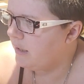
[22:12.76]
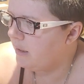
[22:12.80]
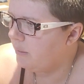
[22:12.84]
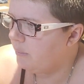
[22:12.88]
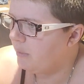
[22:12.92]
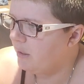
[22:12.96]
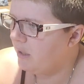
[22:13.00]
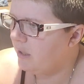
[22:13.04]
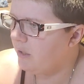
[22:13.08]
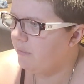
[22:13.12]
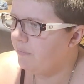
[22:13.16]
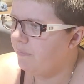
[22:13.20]
There
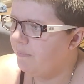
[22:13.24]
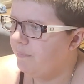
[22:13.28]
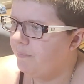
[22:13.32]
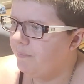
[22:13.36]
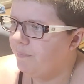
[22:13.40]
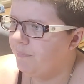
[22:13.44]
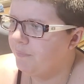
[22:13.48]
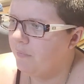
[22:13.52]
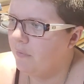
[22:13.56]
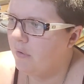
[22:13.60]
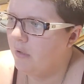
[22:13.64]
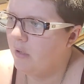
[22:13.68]
we go.
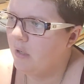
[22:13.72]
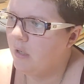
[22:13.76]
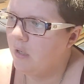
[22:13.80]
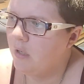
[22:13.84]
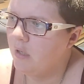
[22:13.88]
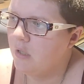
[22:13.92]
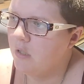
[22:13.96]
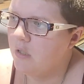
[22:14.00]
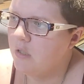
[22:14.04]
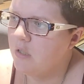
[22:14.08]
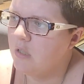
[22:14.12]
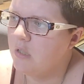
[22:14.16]

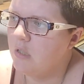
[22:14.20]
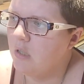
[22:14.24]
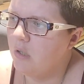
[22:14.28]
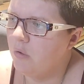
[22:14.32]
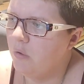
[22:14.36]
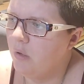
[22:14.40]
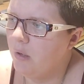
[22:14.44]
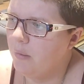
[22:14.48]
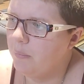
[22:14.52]
So